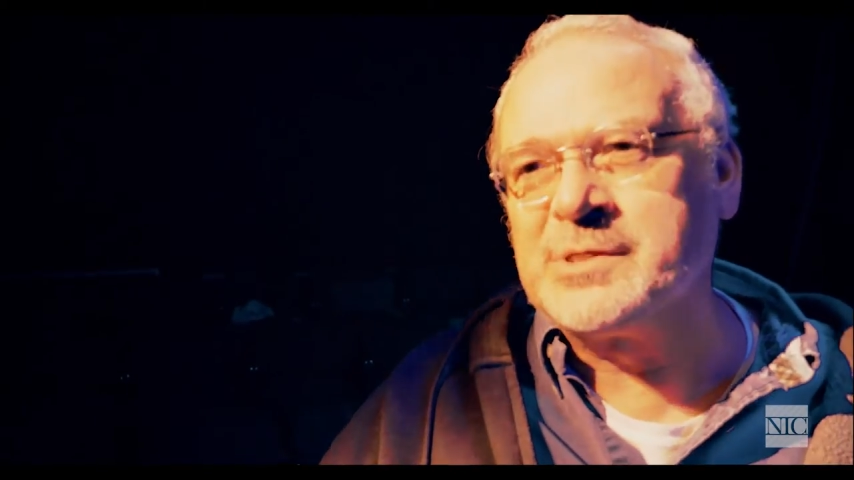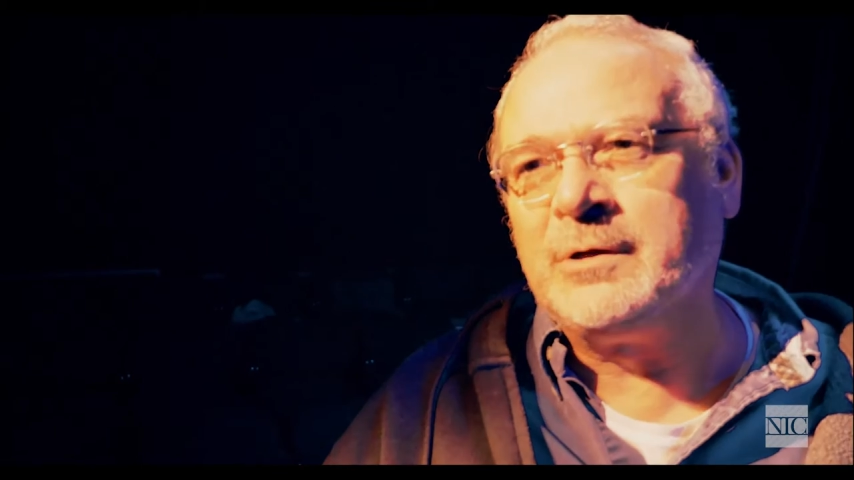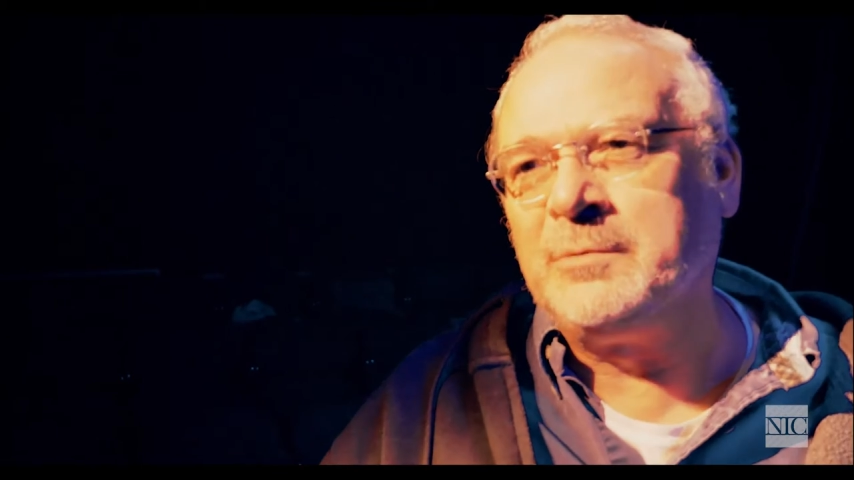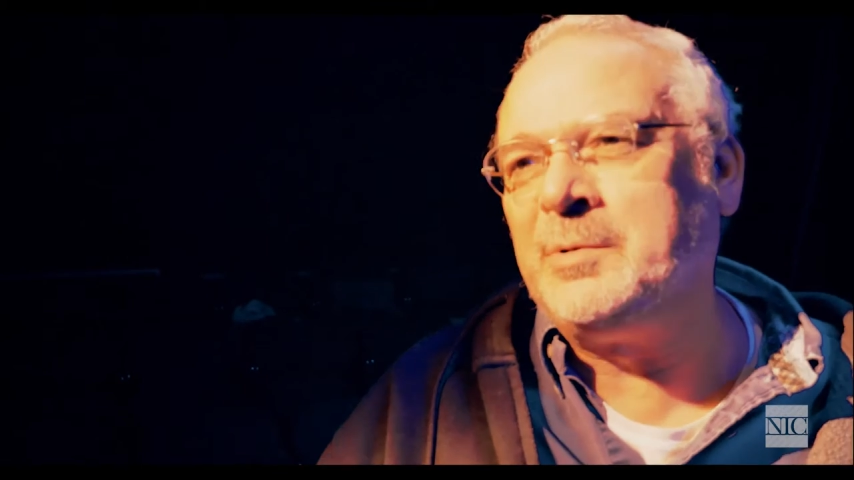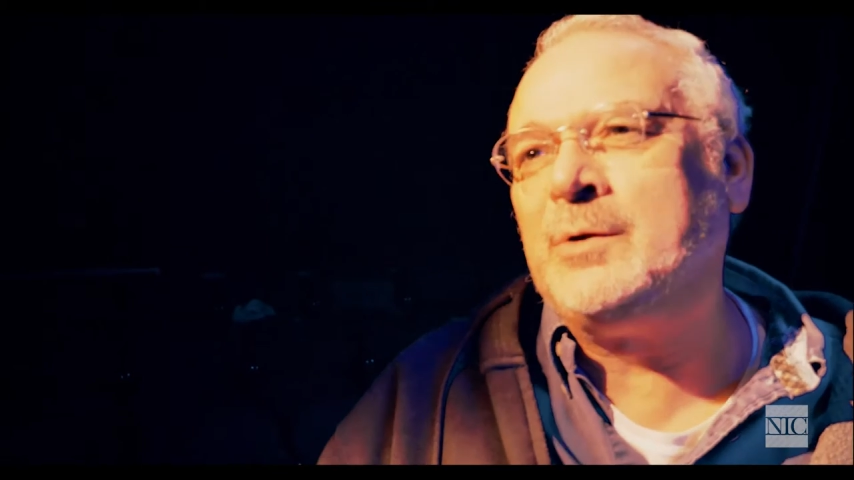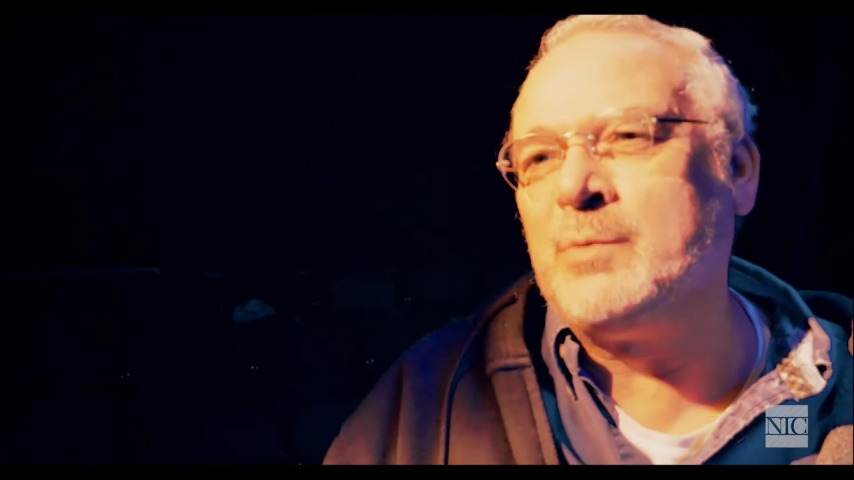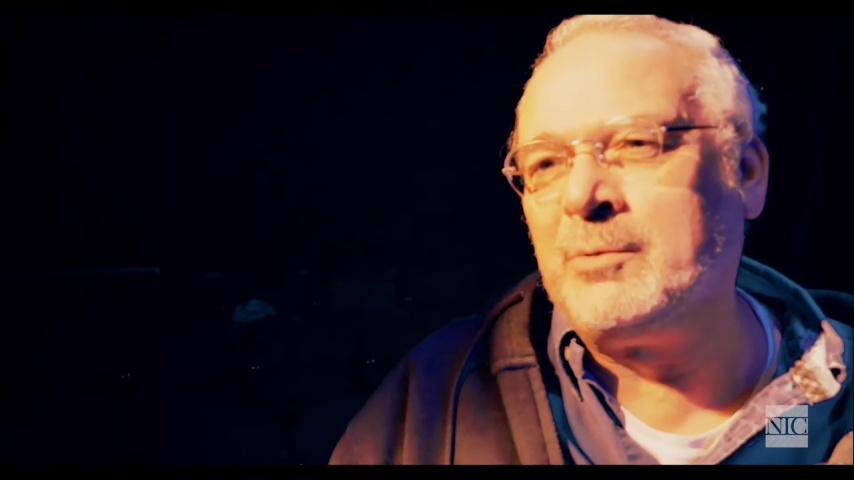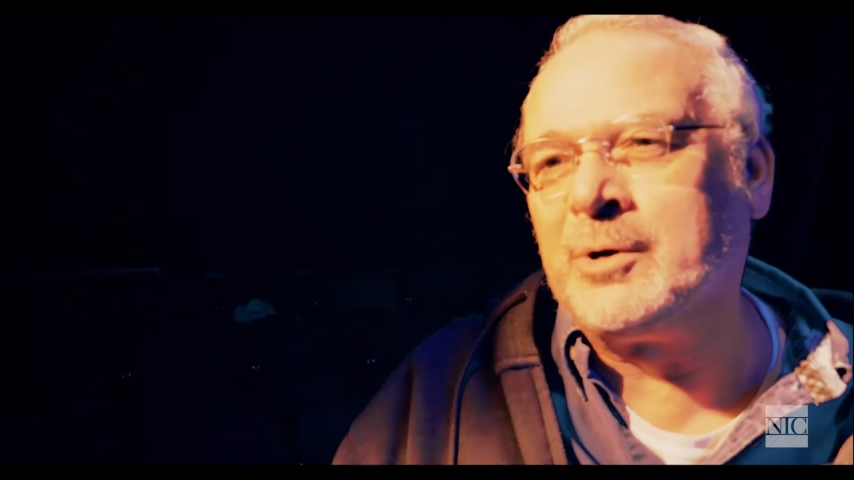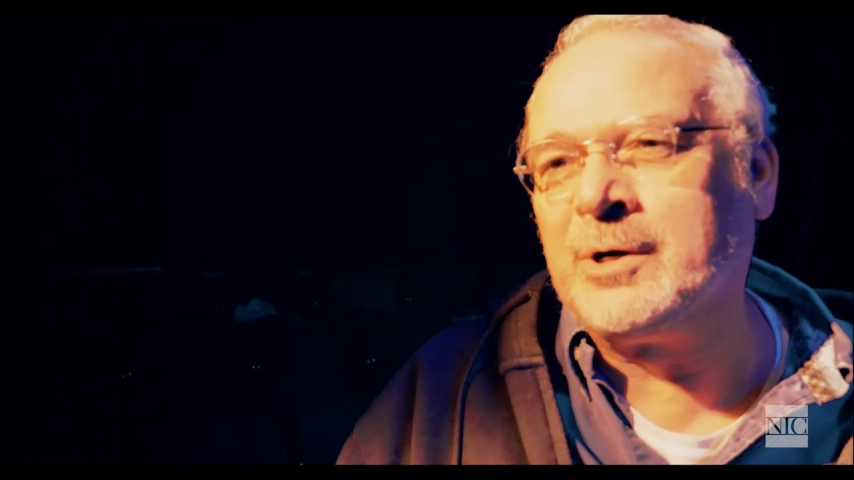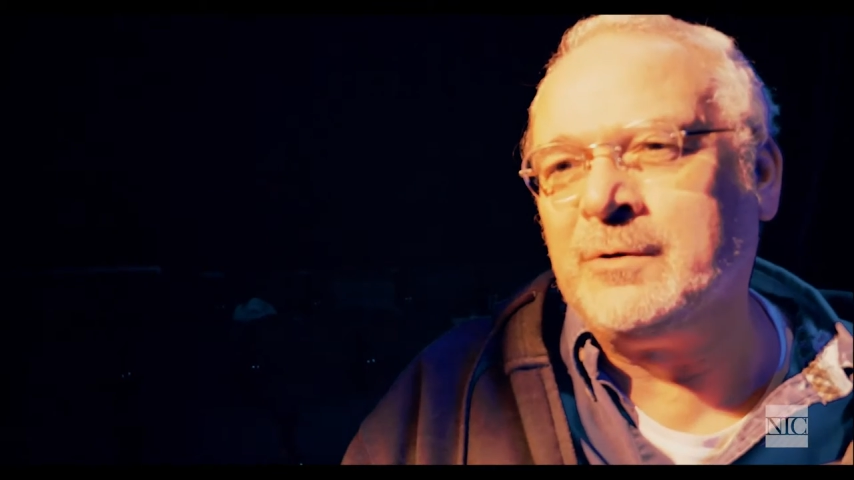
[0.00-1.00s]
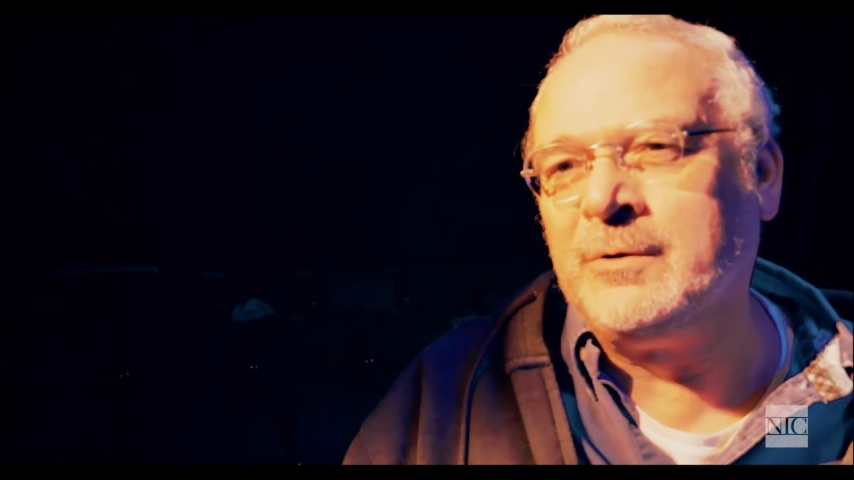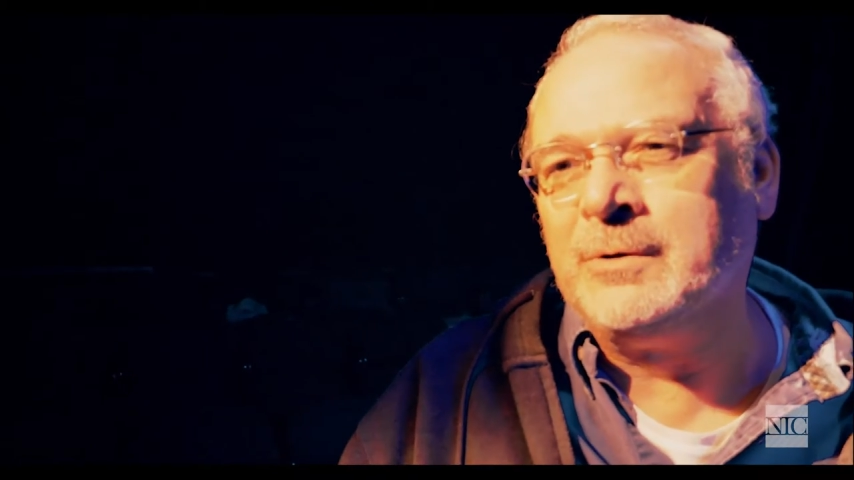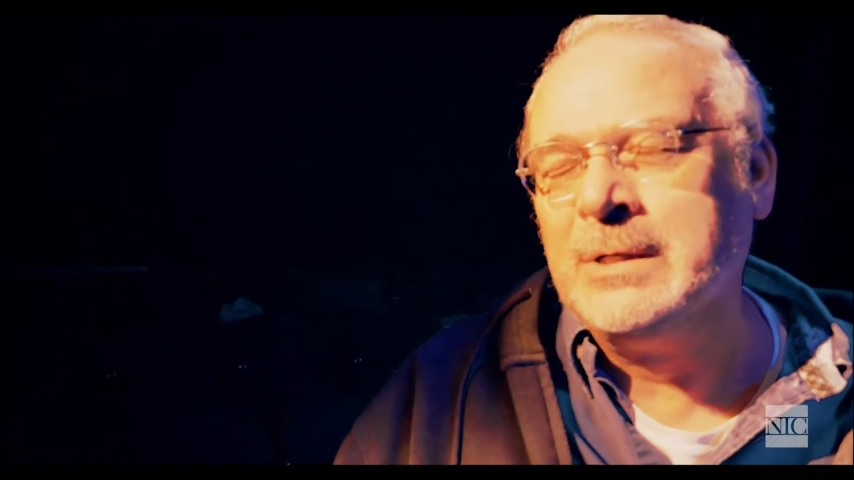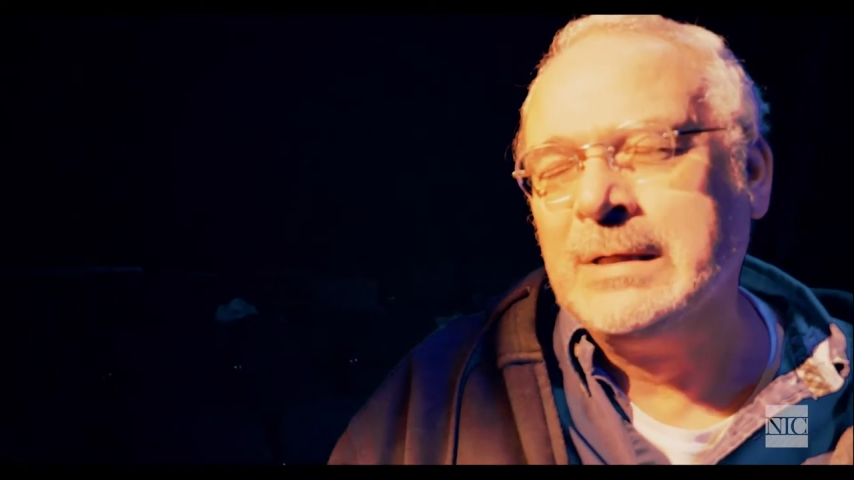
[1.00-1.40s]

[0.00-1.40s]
going to be and what we were going to do.